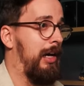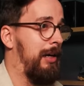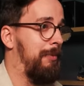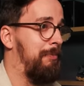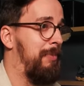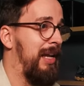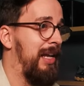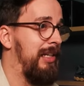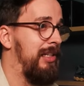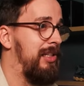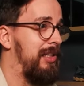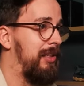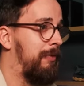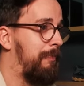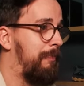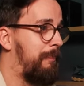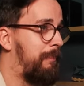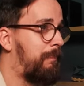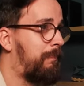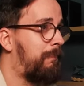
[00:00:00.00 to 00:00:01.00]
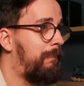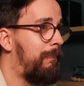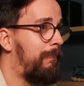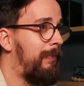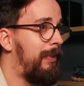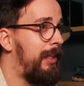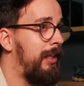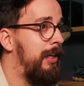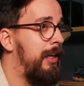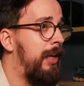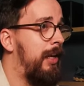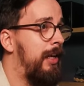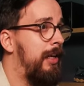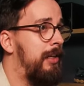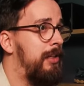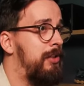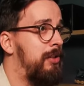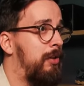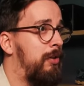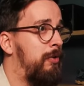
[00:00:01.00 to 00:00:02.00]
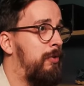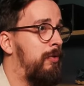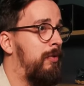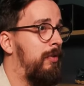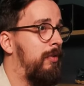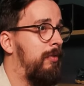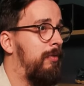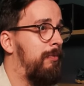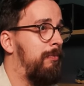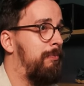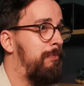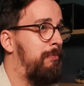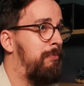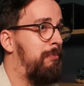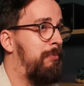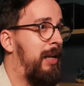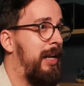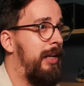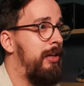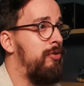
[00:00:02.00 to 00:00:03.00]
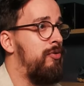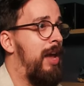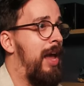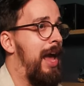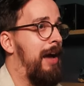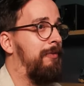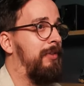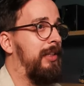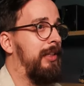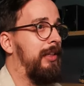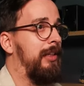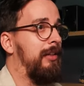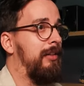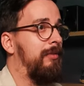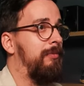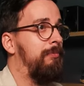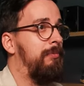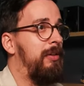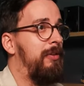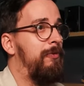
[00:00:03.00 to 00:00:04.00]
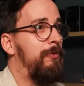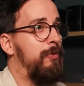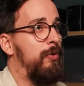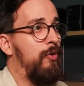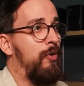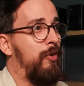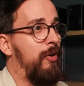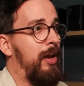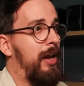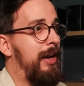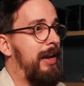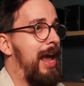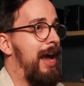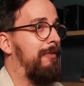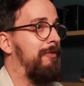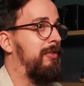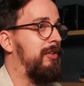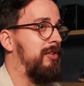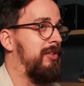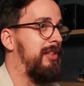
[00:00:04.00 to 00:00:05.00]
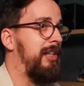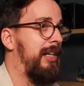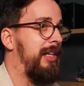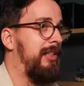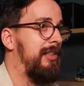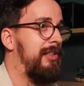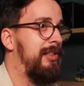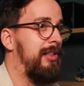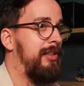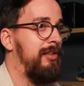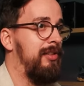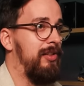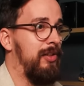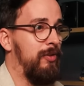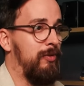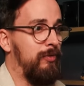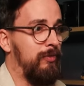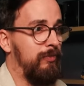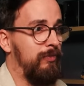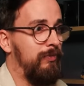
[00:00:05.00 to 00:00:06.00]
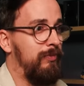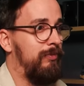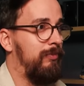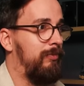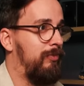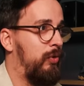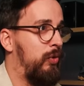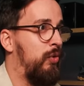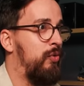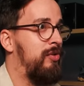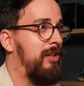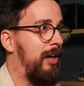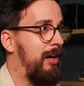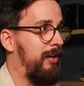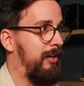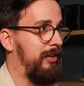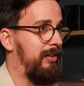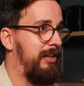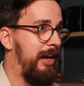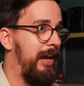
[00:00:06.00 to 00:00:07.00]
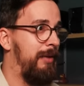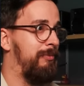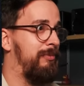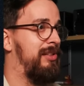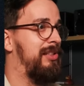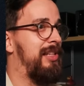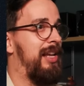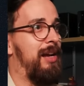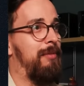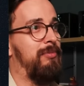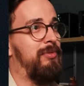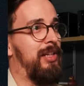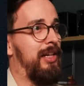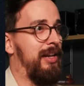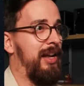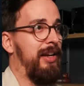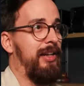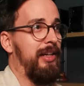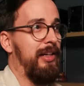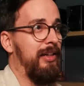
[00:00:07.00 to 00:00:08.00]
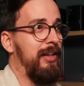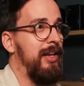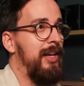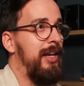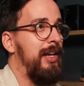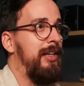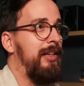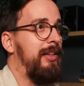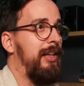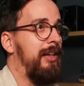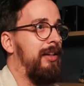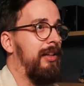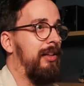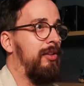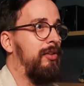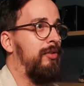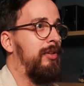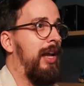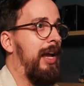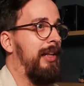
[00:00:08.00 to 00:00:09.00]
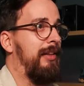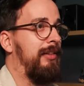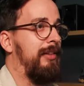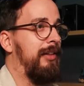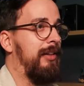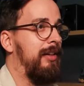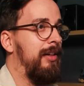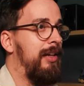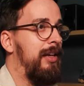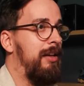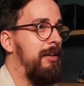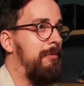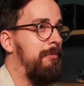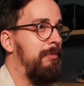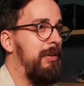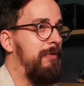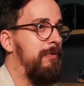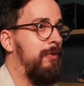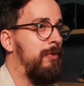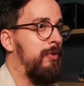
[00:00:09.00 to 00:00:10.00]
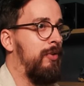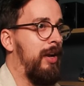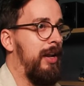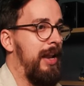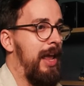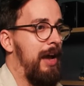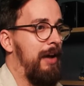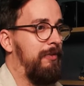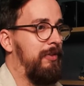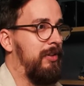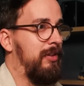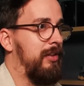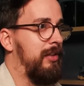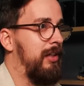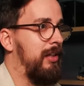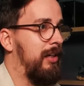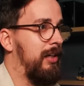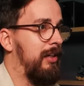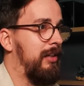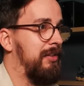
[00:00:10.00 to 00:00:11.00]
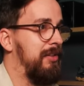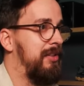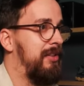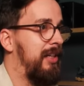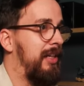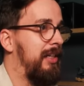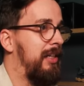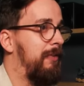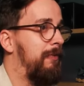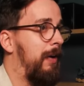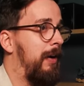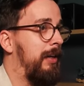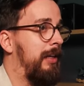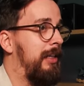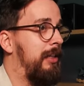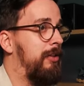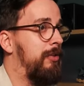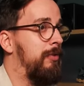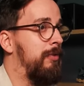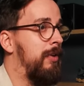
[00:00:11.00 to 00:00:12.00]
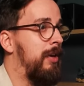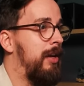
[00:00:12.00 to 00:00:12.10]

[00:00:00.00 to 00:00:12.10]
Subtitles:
based. So, but I do have the before and after states. So those are time stamped, and I can take a look at the before and after state if I need to.